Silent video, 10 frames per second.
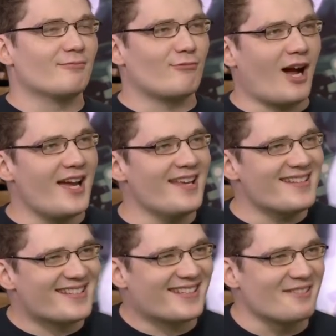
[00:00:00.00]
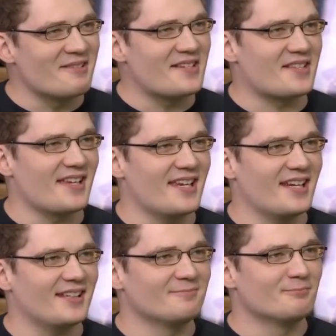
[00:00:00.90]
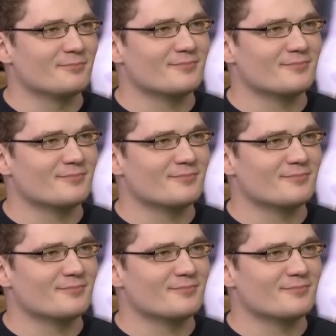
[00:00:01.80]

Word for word: Ryan's doing his thing.